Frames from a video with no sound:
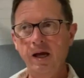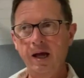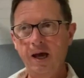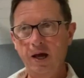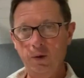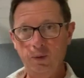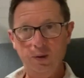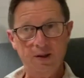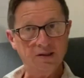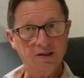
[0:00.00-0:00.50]

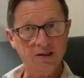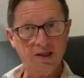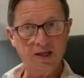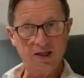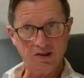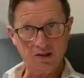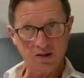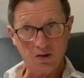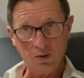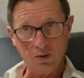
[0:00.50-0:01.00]
And reason
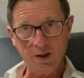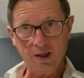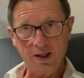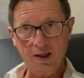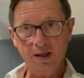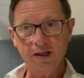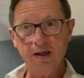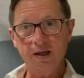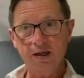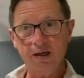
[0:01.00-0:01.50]
has
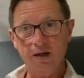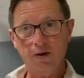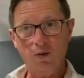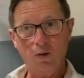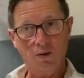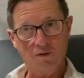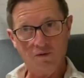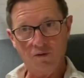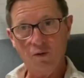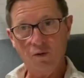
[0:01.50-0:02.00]
three
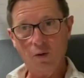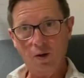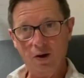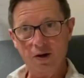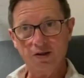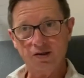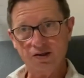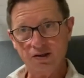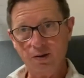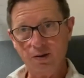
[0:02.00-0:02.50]
or
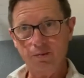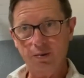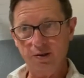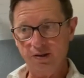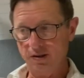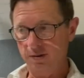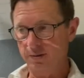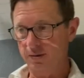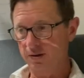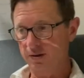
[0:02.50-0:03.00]
four
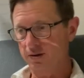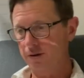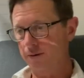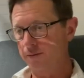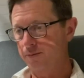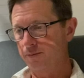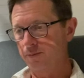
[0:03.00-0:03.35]
sub-principles.